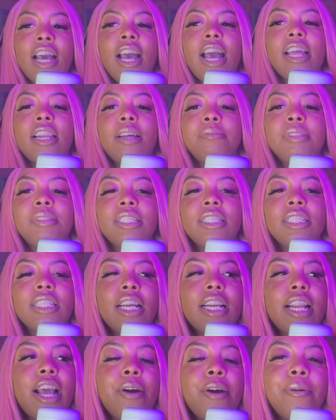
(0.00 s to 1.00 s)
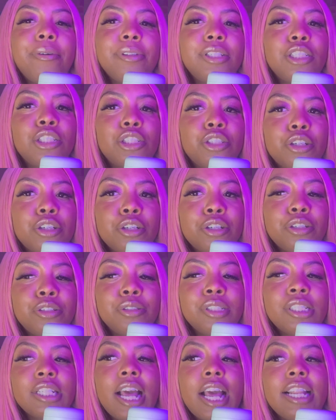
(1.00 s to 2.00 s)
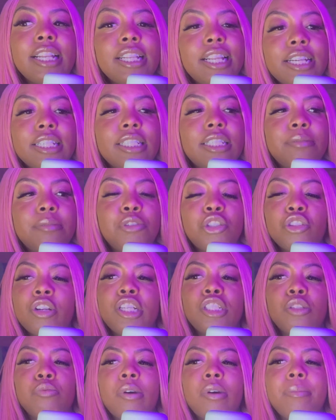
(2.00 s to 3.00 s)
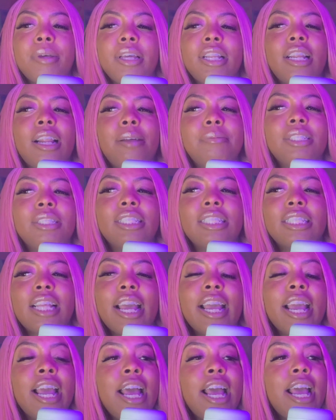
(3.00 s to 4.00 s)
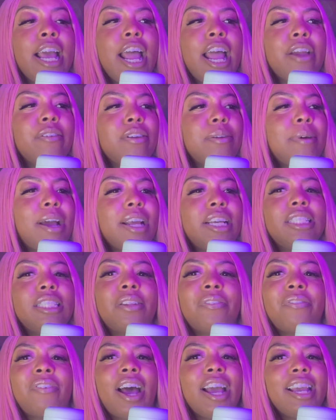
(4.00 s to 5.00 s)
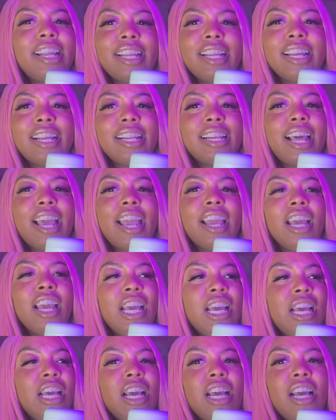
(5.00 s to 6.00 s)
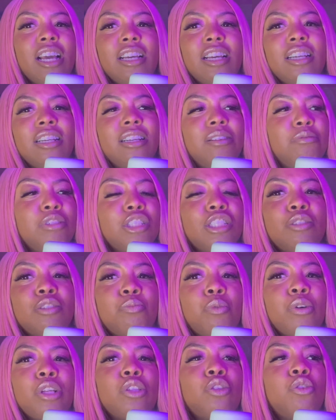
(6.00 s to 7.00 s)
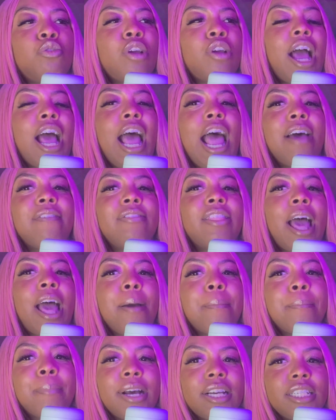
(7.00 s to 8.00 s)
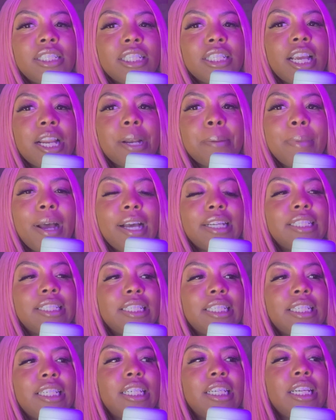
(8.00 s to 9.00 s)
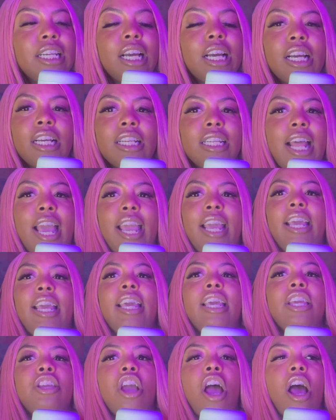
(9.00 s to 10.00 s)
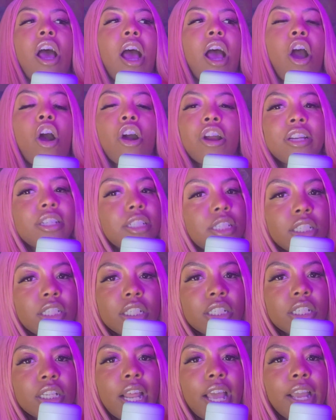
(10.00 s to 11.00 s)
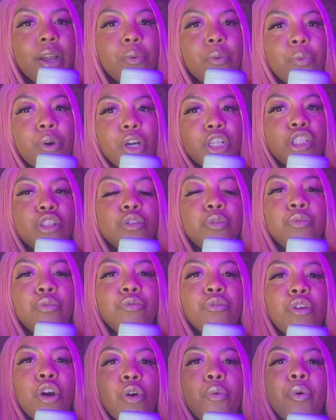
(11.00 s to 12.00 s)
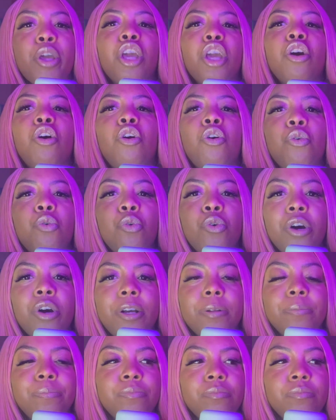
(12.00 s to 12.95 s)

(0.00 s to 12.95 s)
and I'm just looking at all these girls, and there's some trans women, and I'm just like, everybody's fighting. Like, what do y'all have that much animosity, like, in y'all hearts? Like, what's going on?